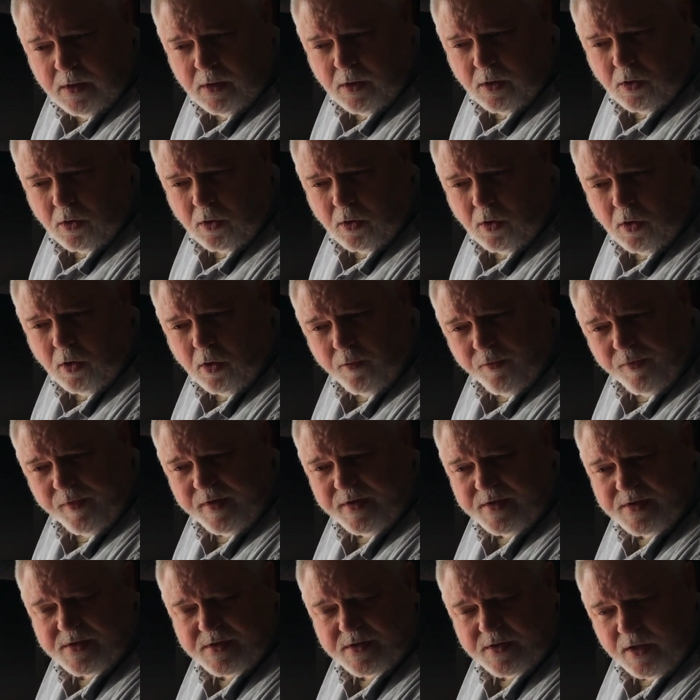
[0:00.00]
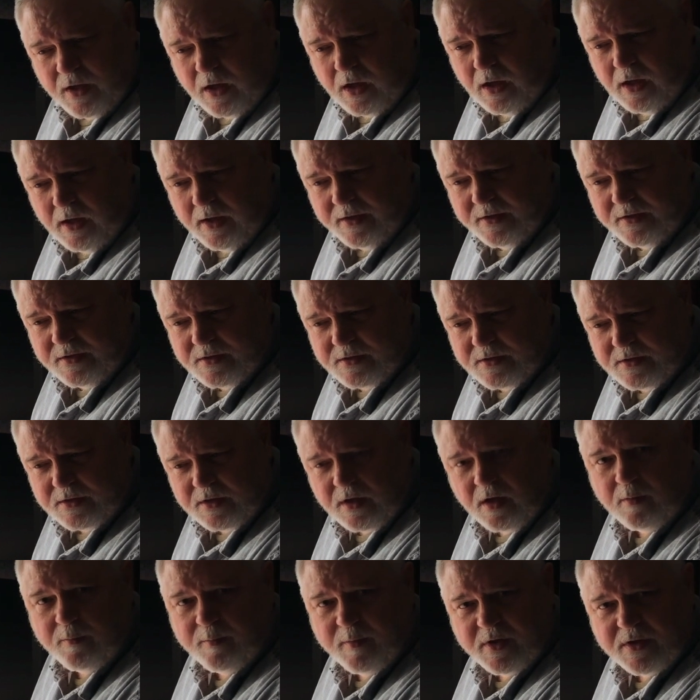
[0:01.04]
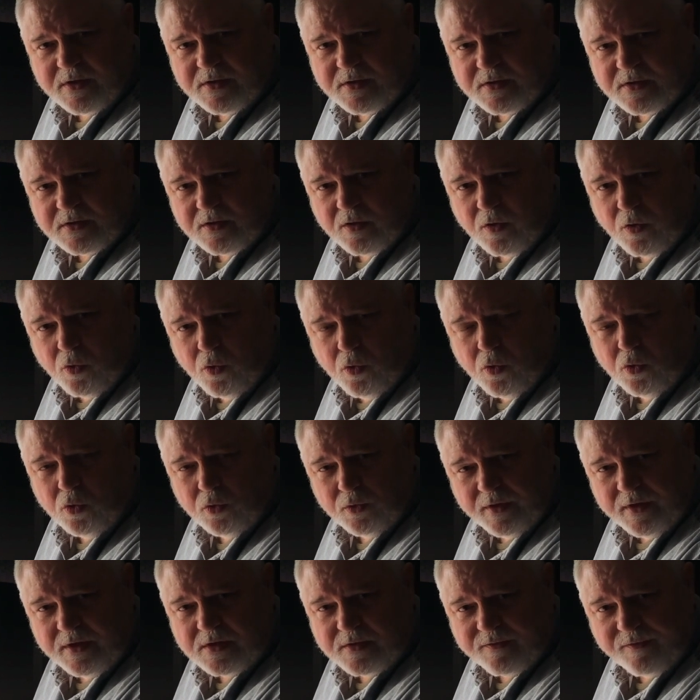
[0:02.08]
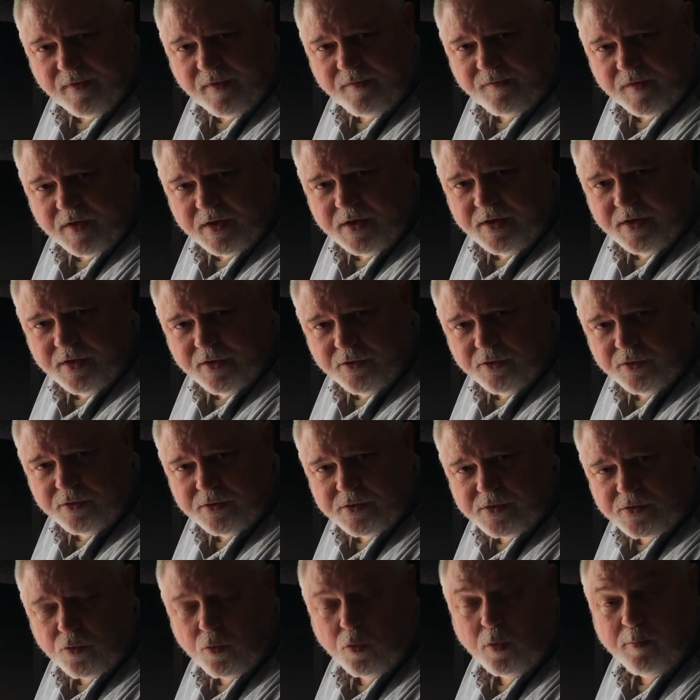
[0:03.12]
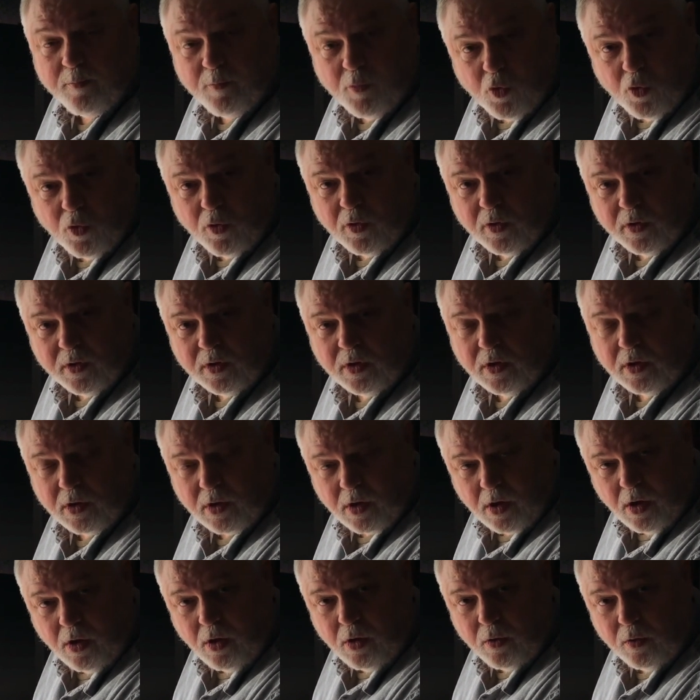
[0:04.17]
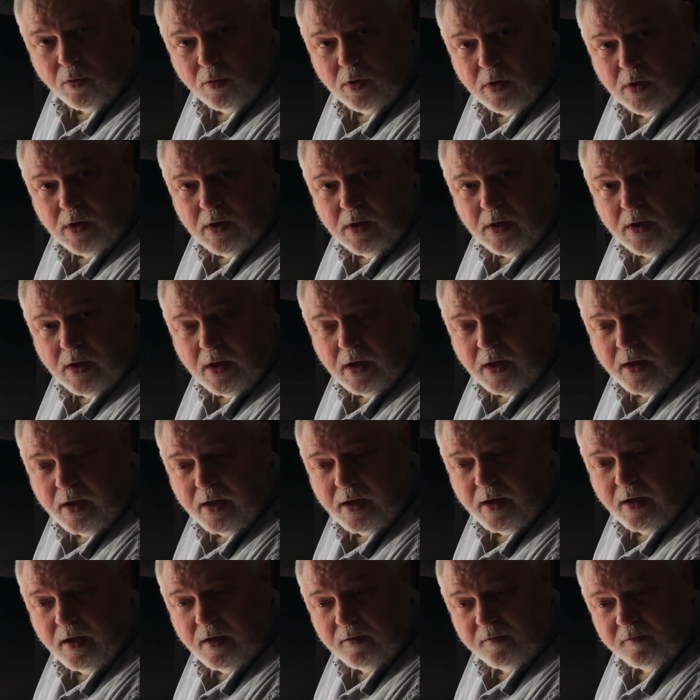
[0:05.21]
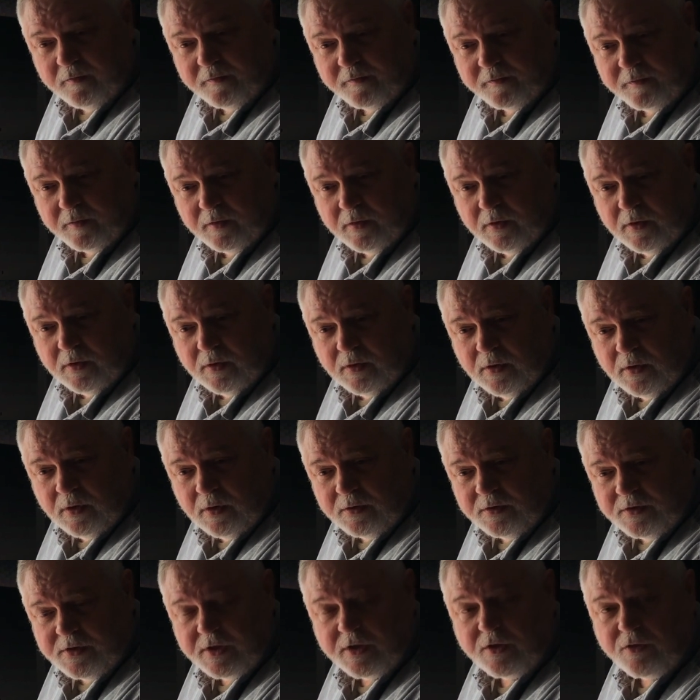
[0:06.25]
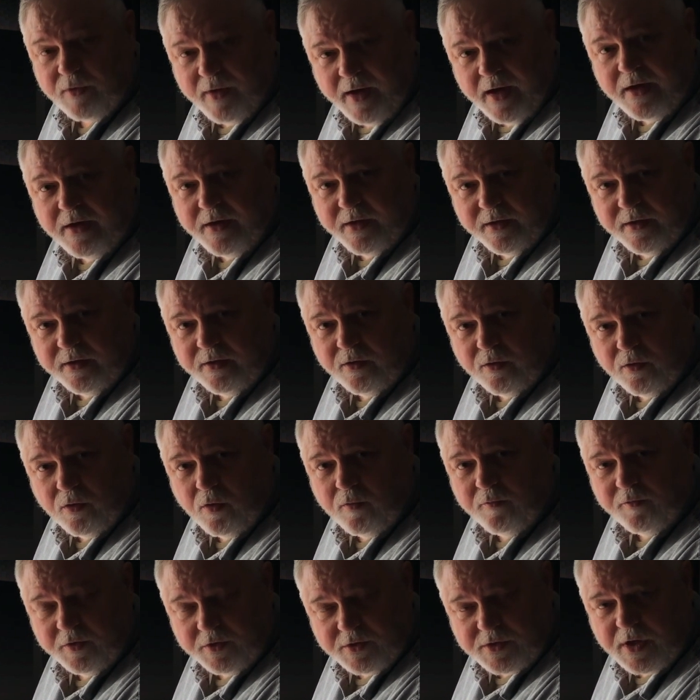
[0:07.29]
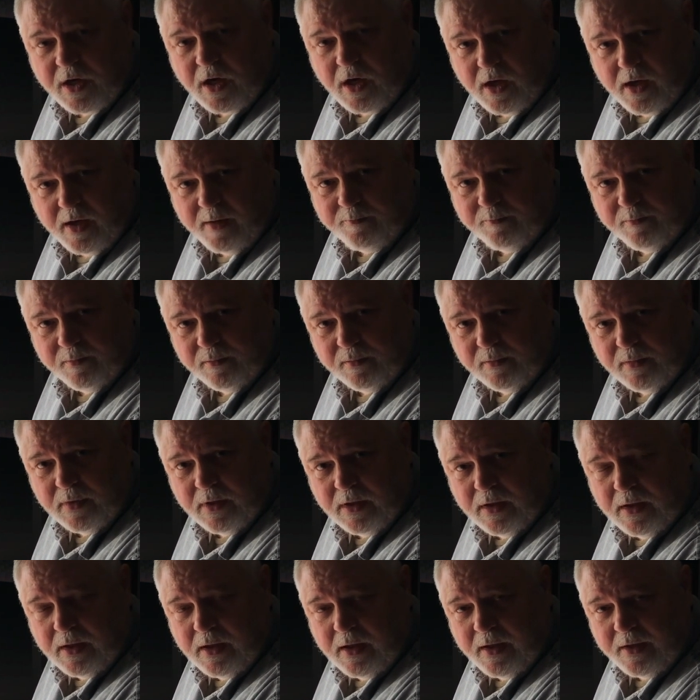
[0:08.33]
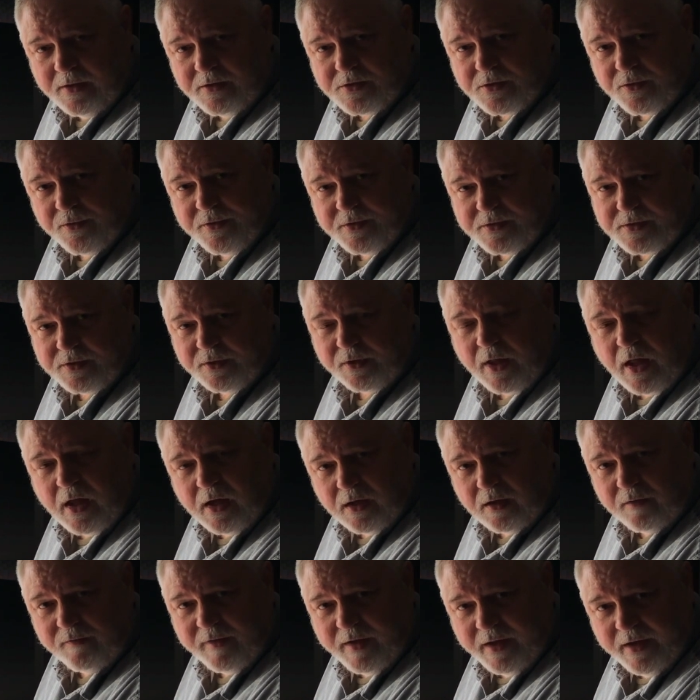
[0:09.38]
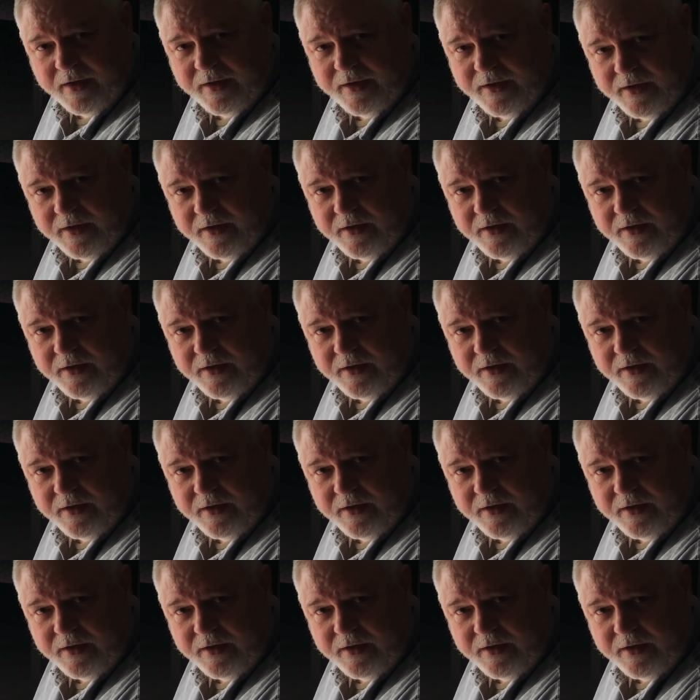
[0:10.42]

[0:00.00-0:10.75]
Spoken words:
All these slides, some as old as 50 years or more ago, have degraded over time. And so there's a lot of editing